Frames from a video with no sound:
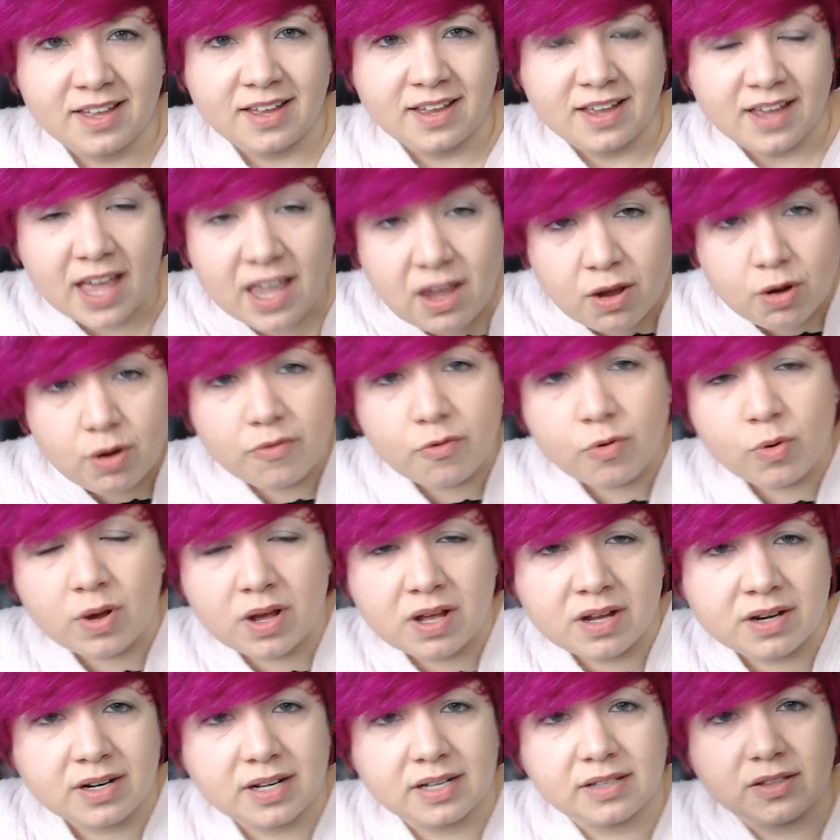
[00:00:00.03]
Hey
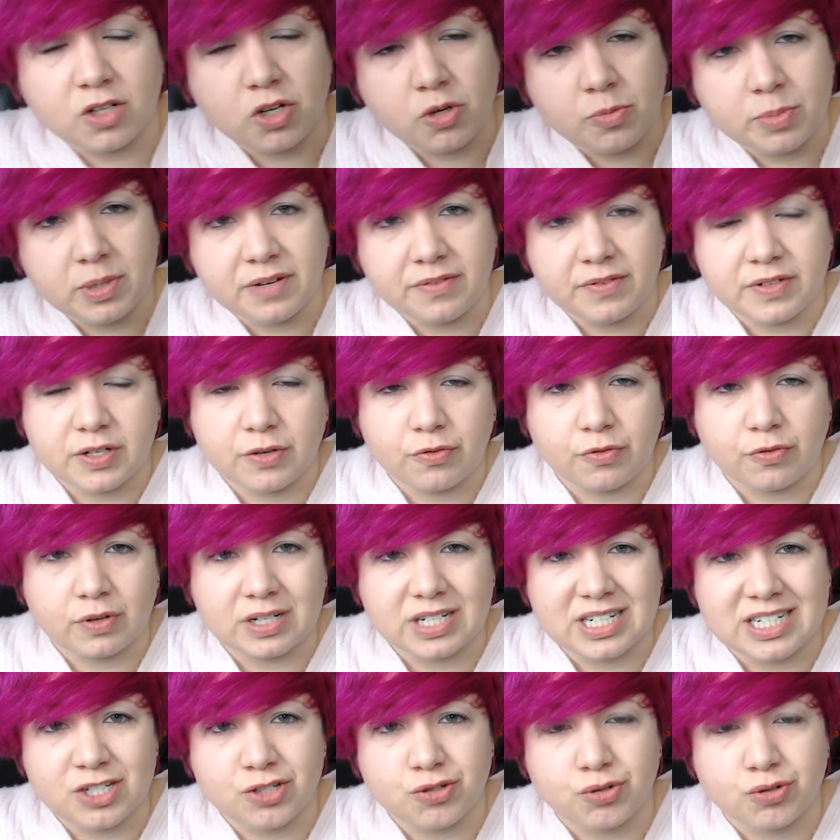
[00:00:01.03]
everyone, a little bit of a different
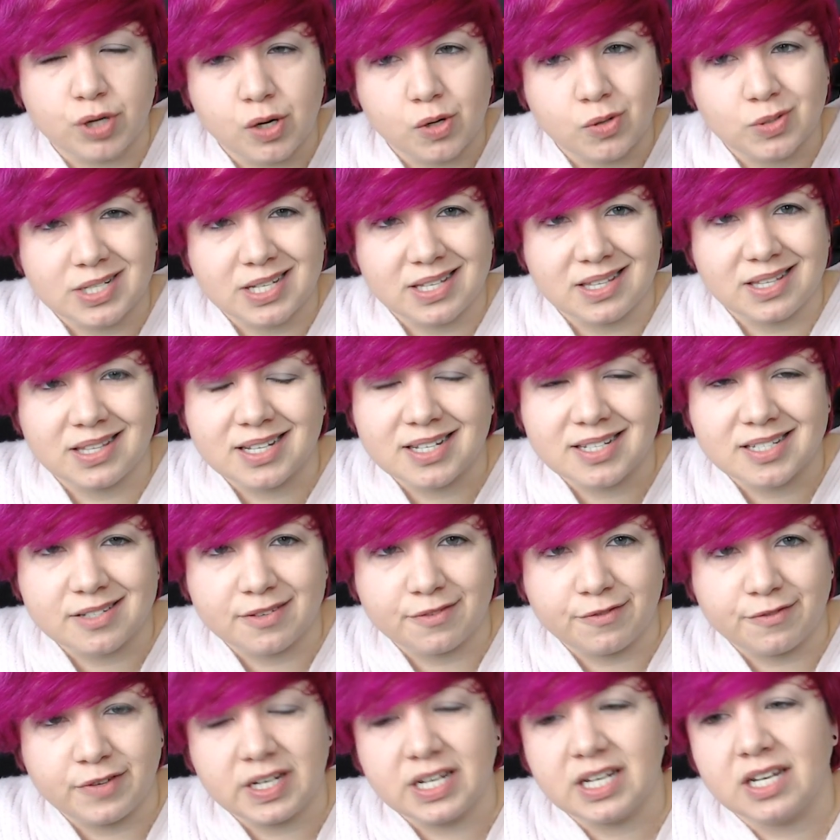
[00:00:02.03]
intro to this
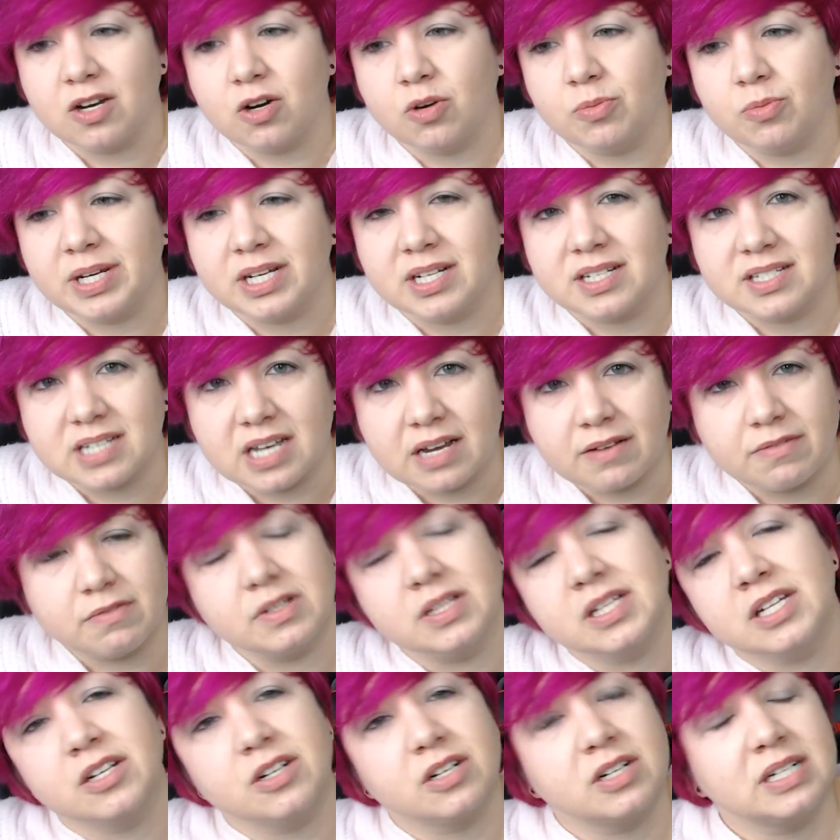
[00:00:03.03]
video because
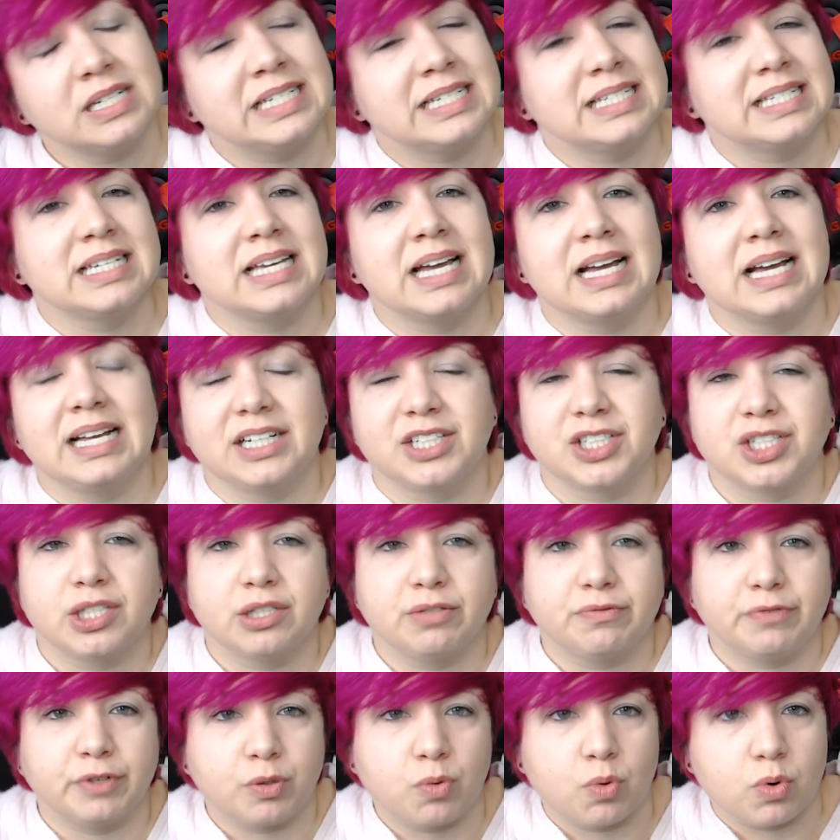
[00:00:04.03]
everything you're gonna see I actually
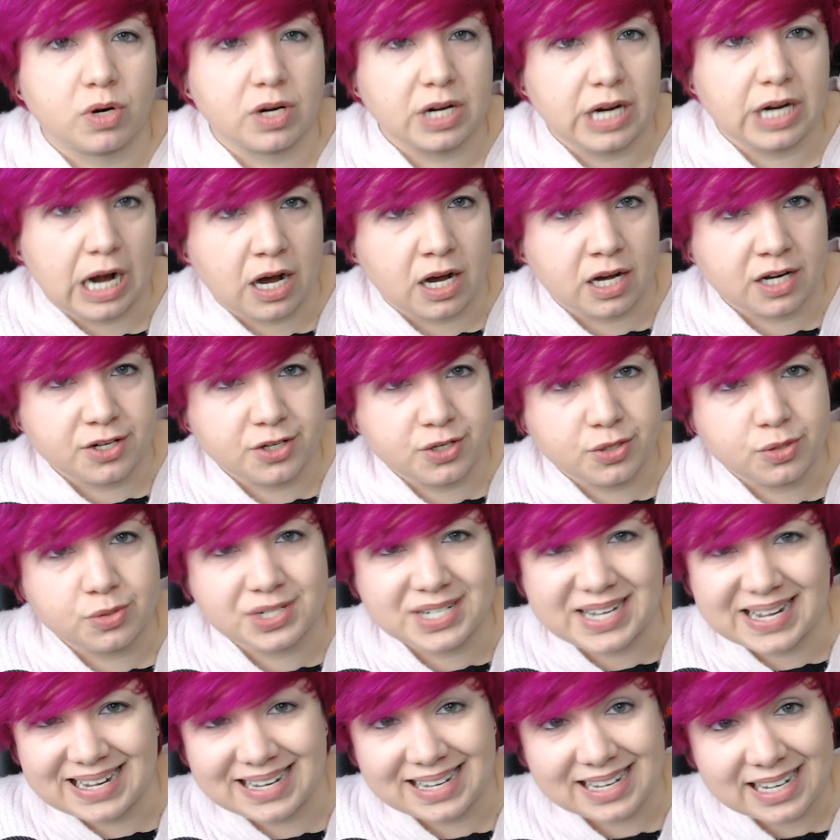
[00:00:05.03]
recorded on
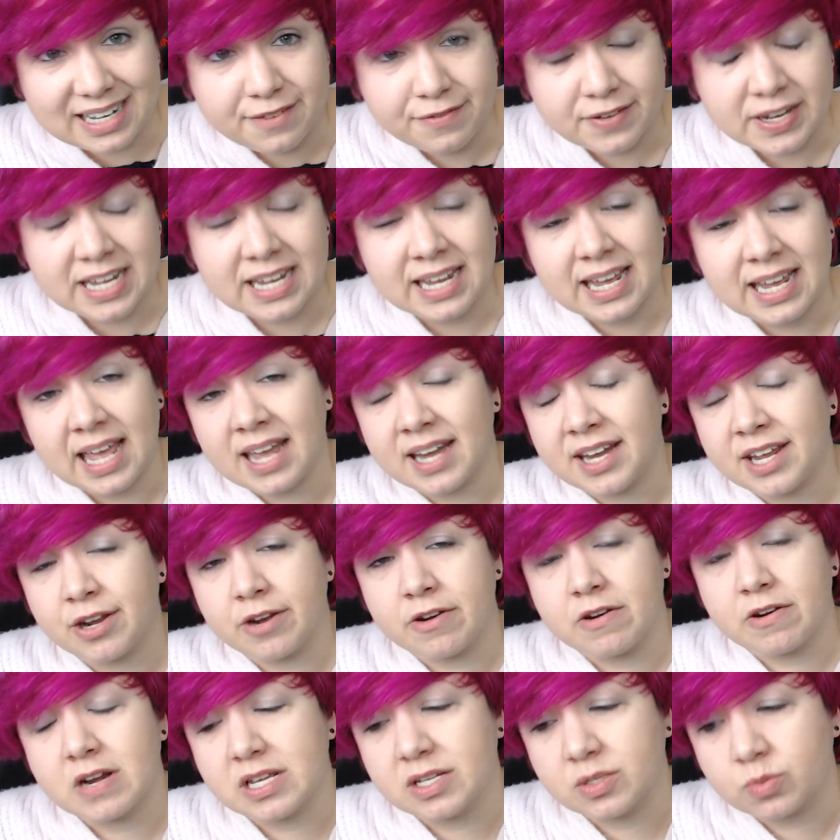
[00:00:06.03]
Tuesday evening and
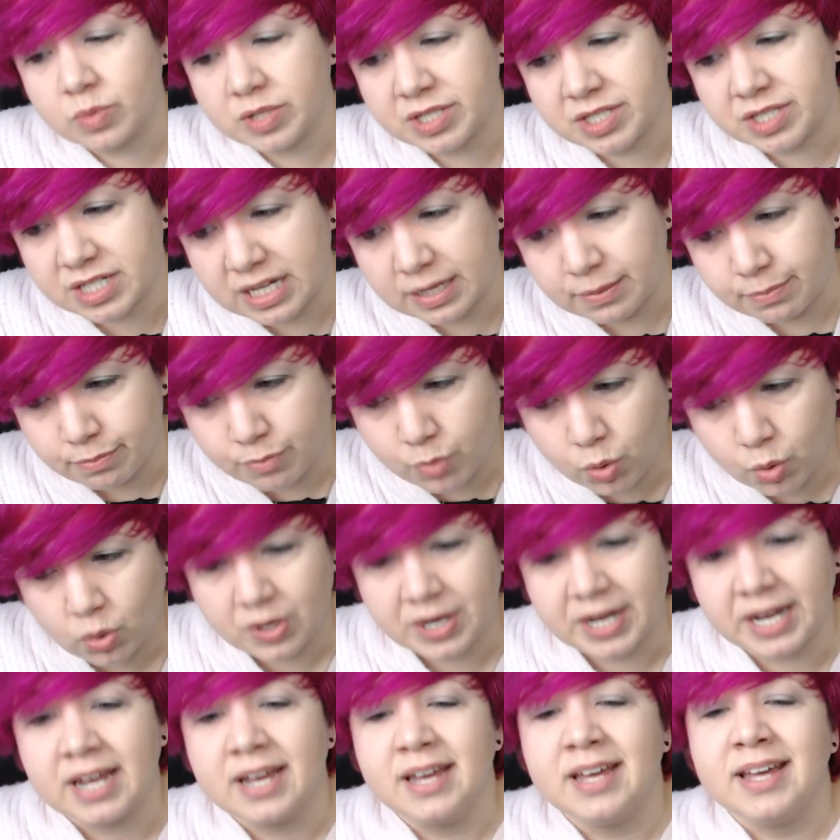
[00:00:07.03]
here it is Wednesday
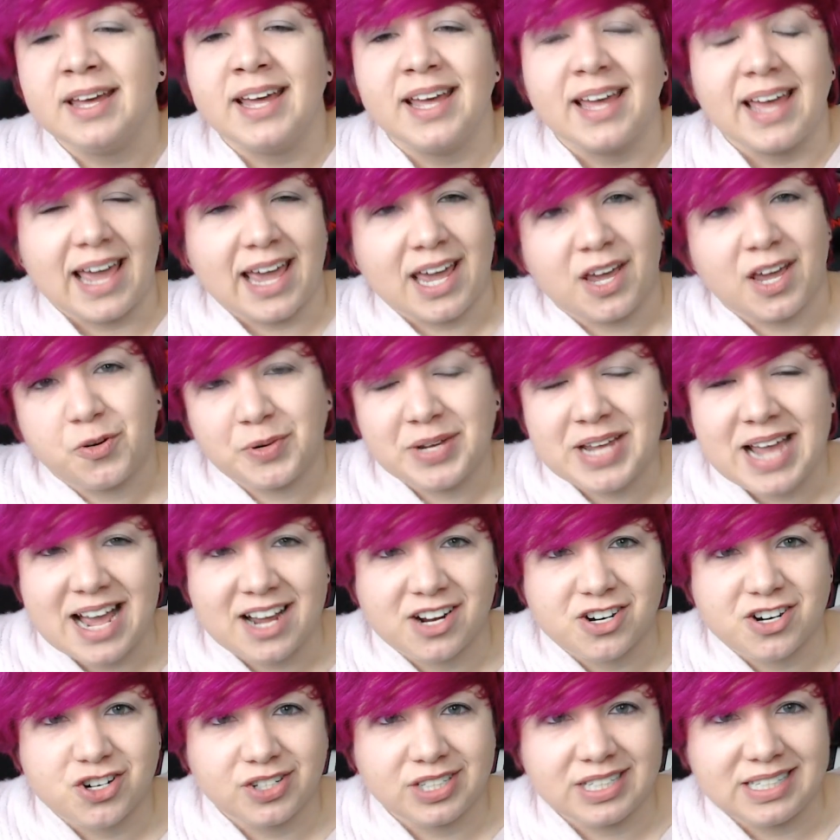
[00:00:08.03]
morning and we
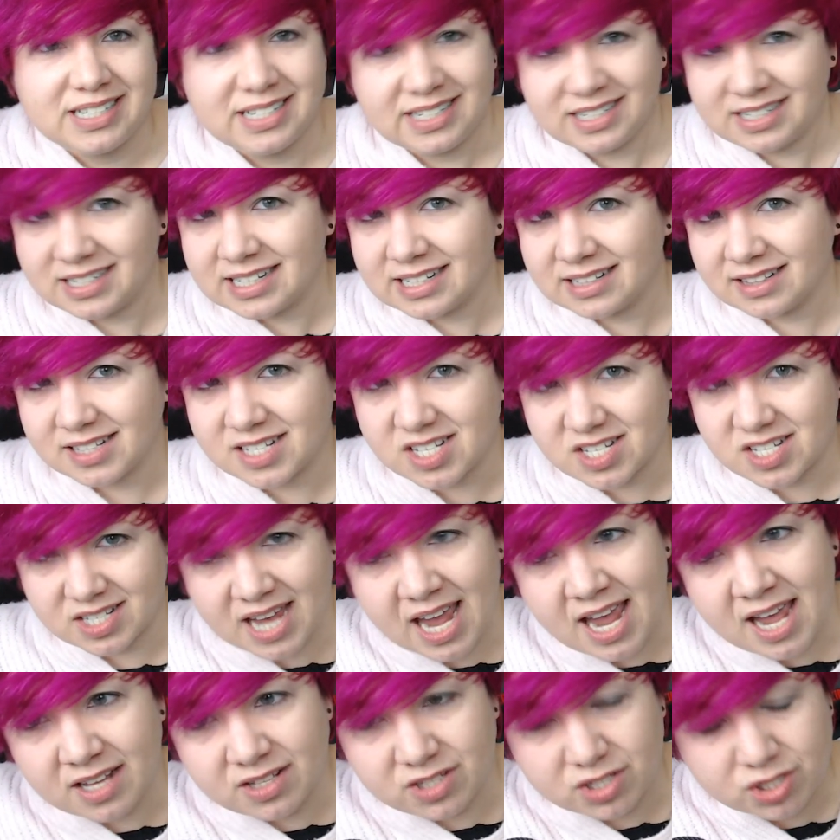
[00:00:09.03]
actually did get the
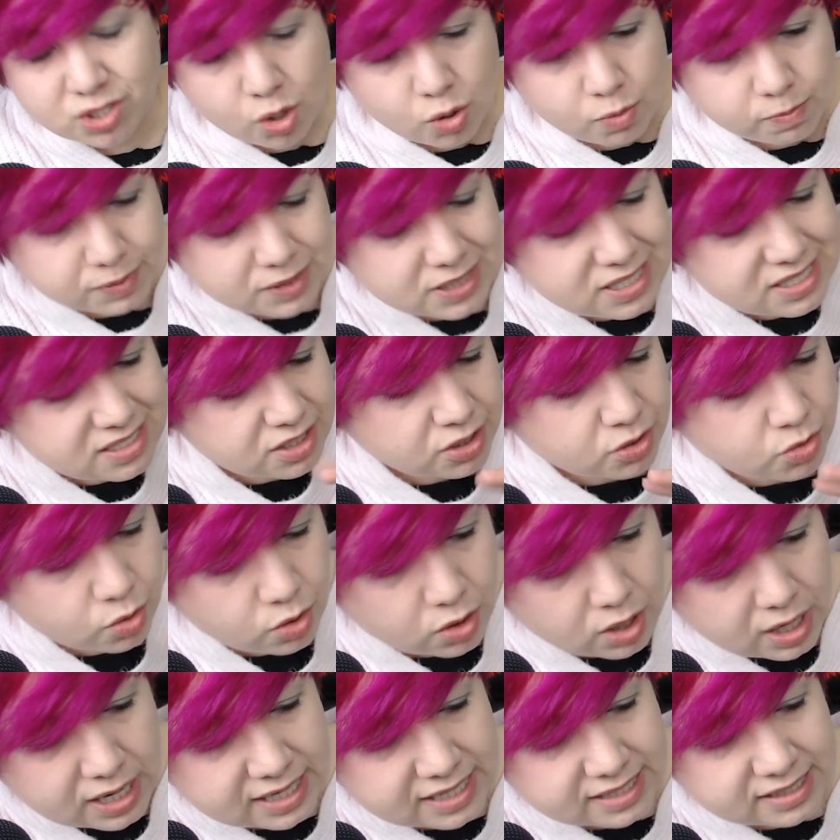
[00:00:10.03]
scan. So please
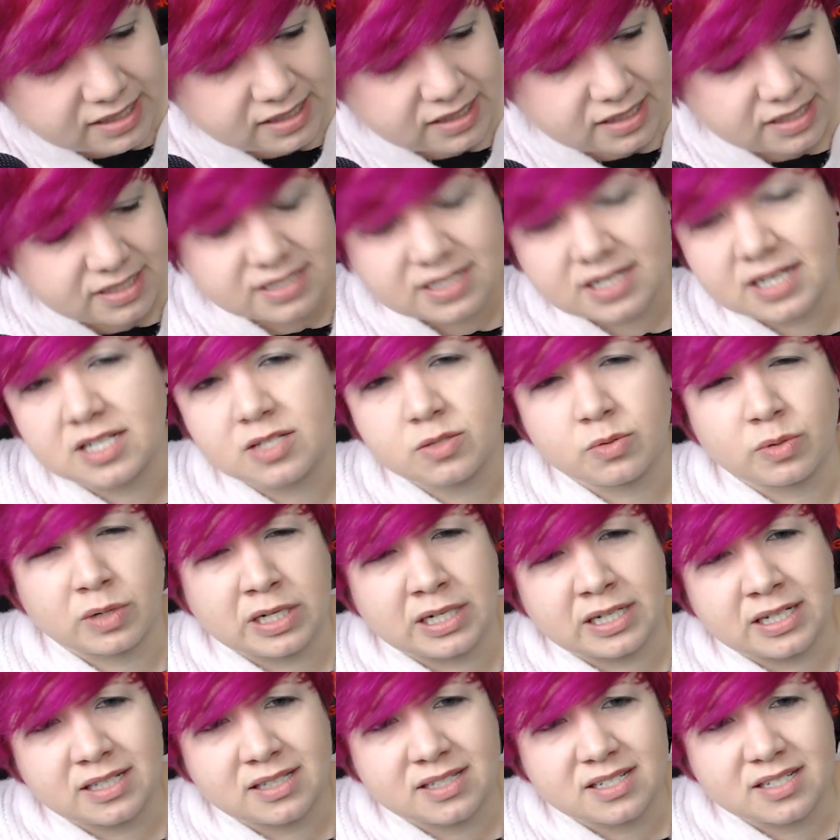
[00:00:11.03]
ignore anything that says we're
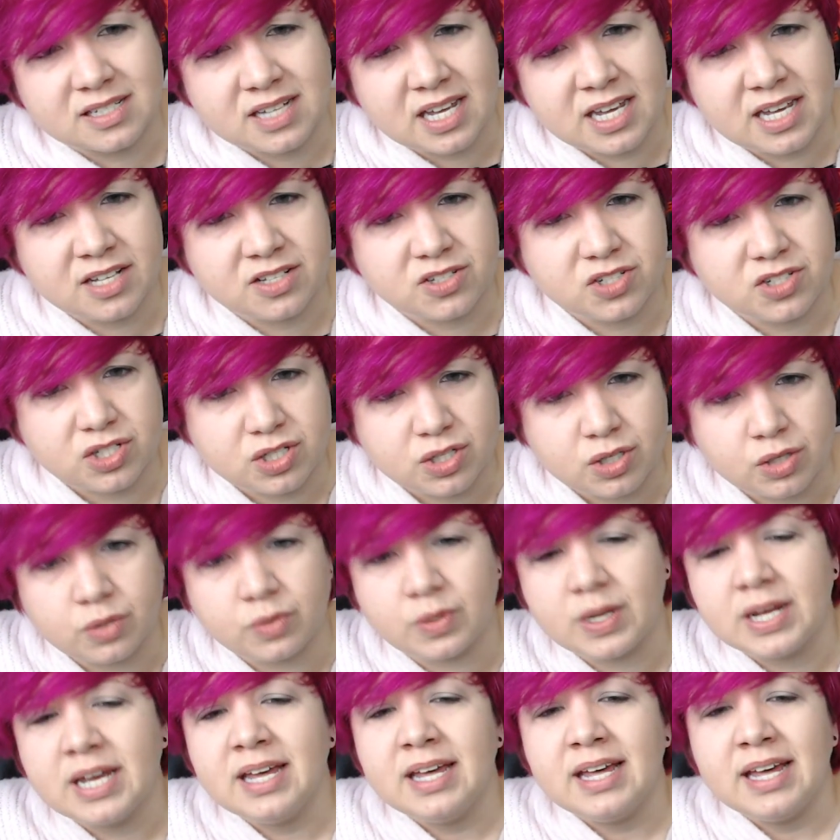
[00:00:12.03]
gonna get the scan soon.